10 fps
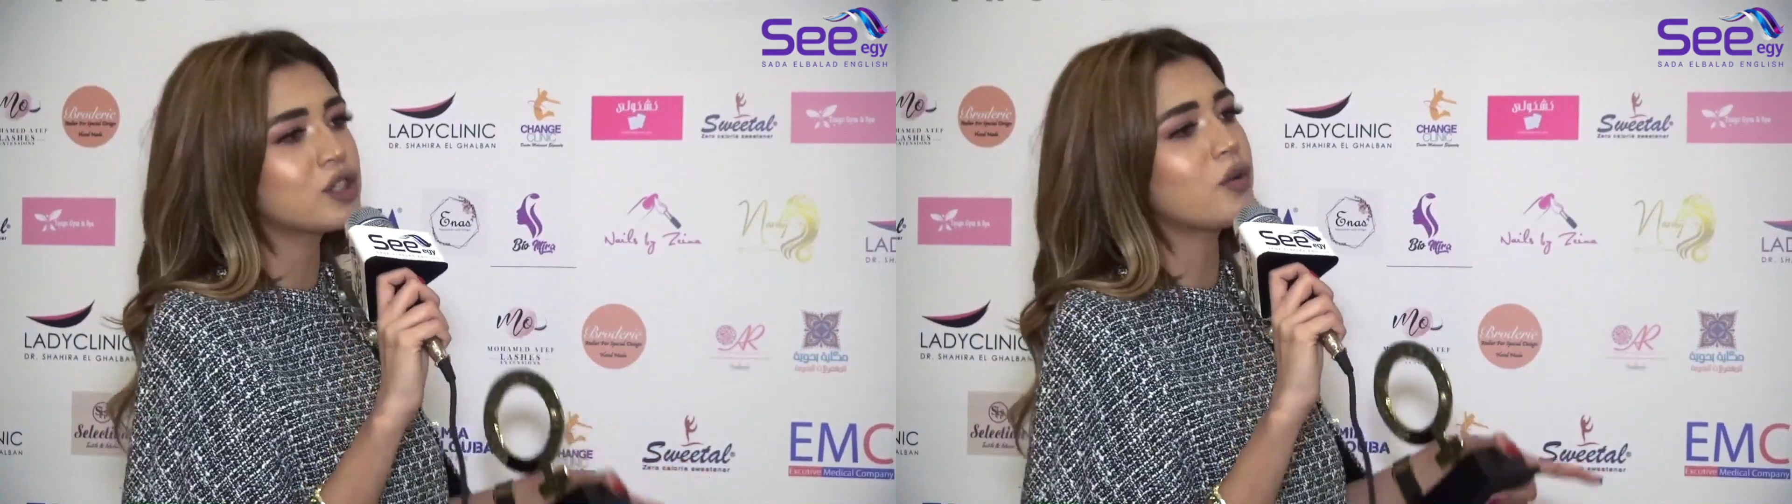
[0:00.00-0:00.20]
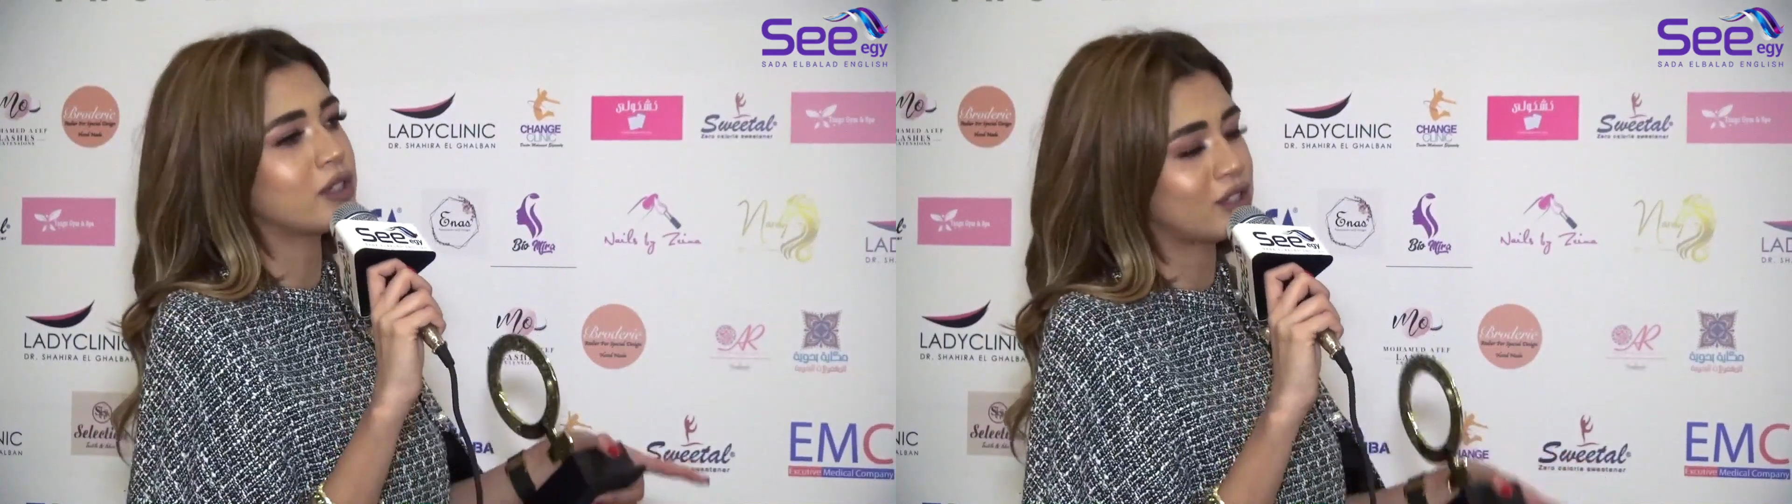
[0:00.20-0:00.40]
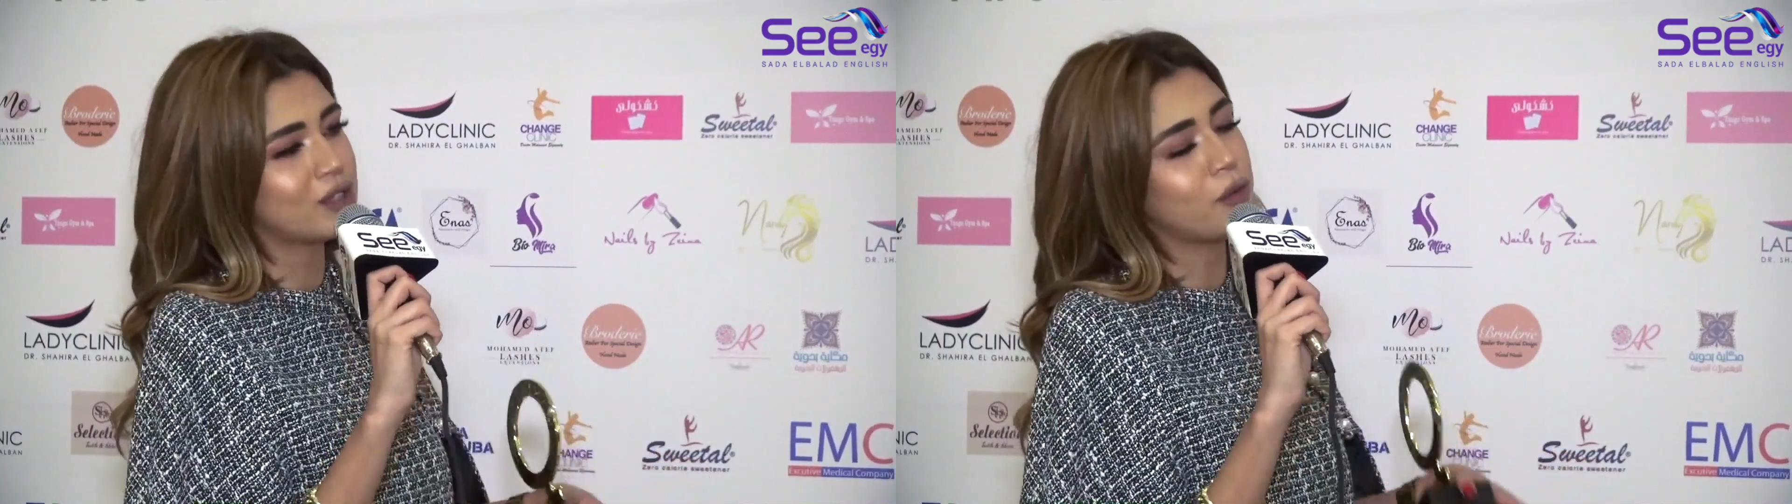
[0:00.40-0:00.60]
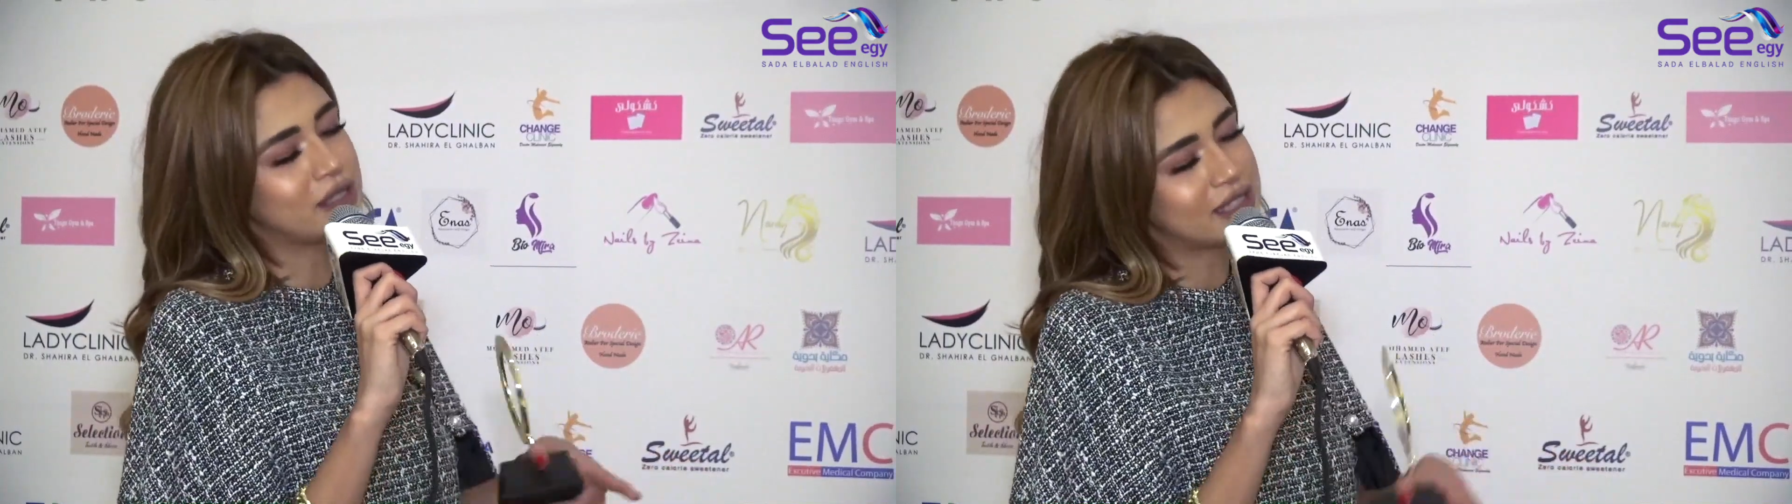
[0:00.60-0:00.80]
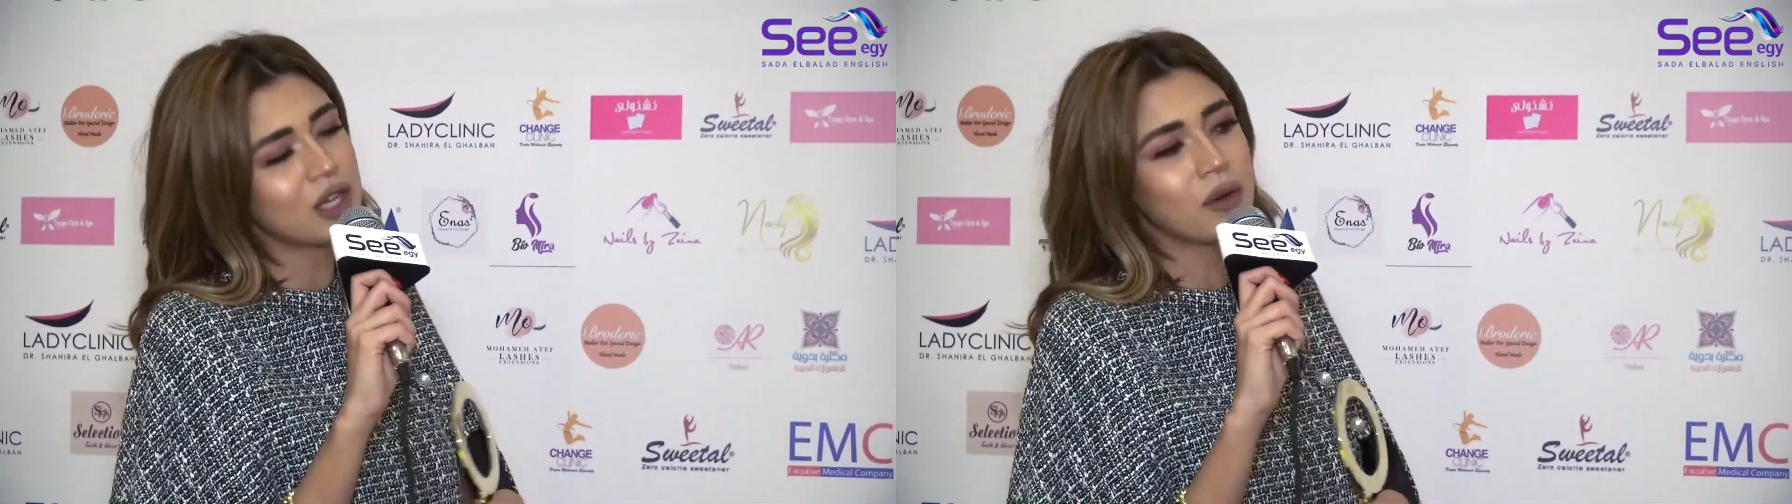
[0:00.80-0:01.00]
you will
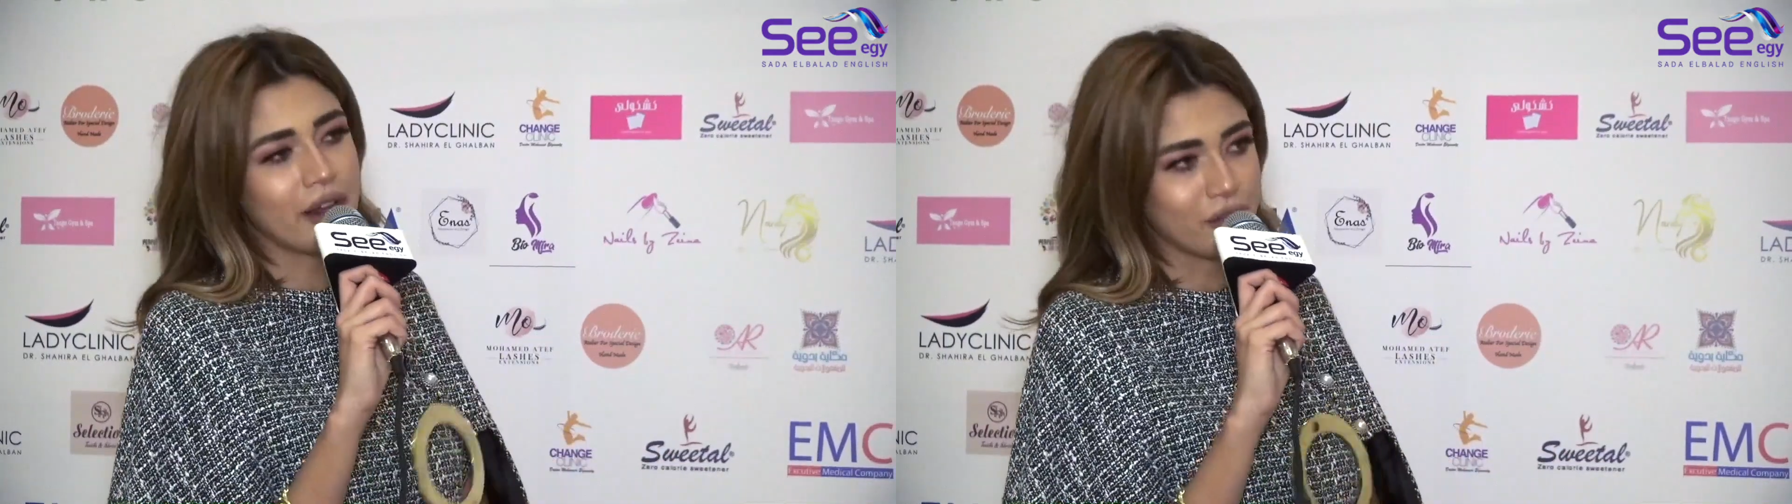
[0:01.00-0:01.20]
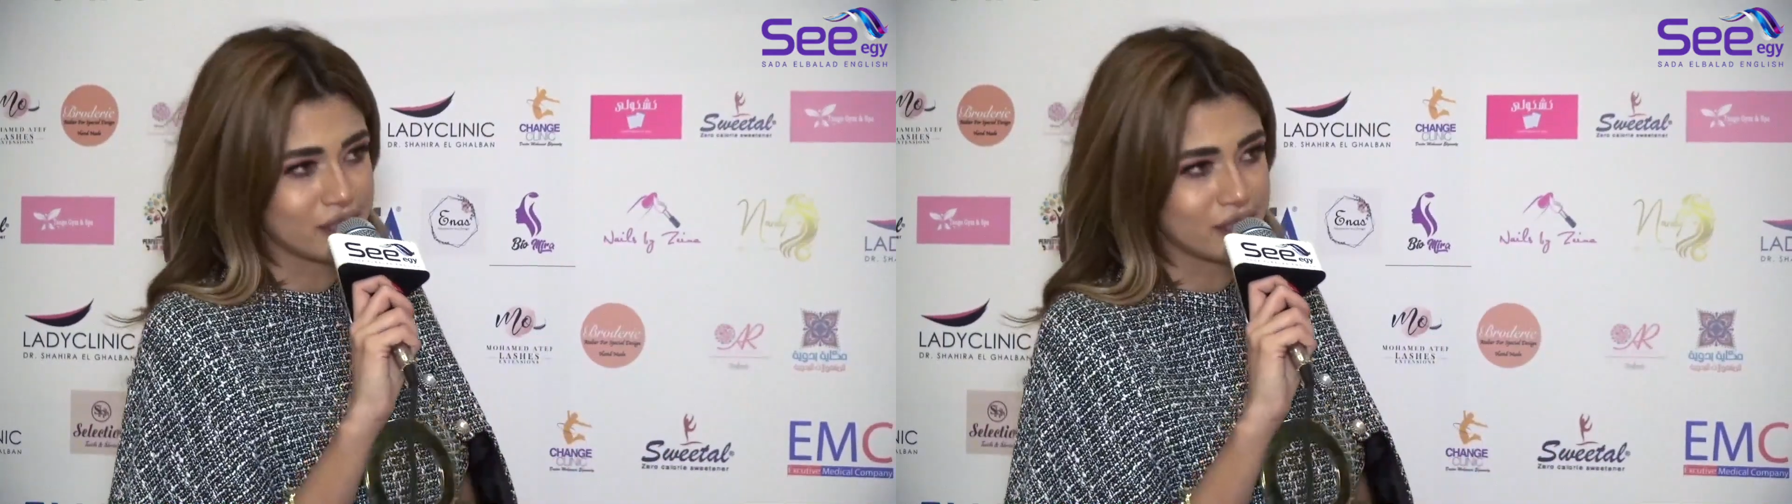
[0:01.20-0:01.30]
see you like